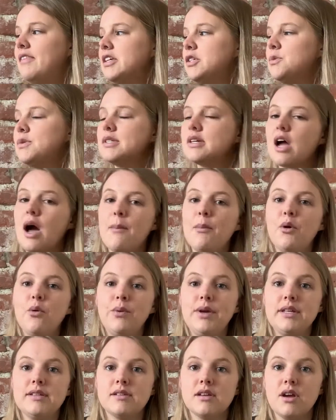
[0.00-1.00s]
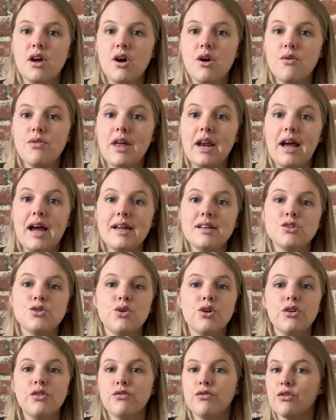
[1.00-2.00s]
this was a couple weeks ago that I
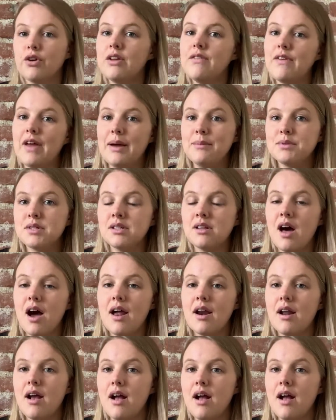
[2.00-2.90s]
sort of revamped a lot